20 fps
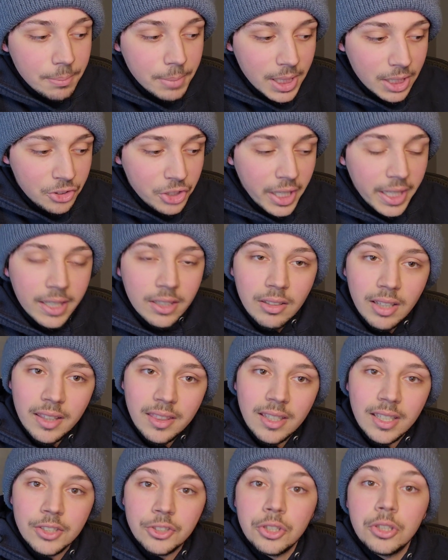B.J. Hill,
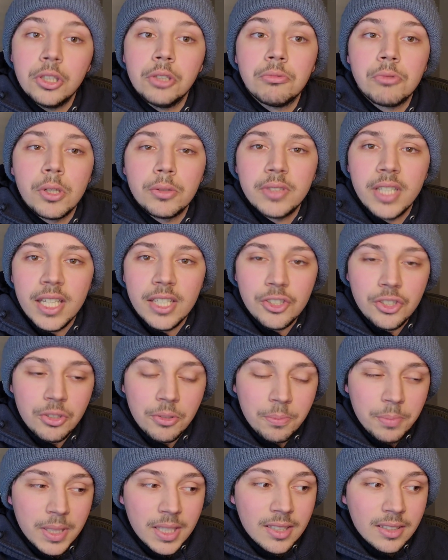I think, is a good
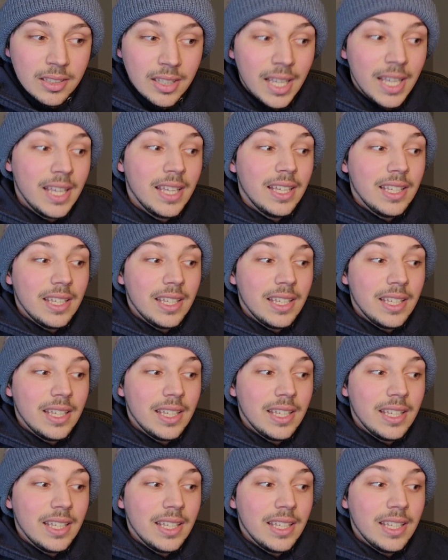rotational piece.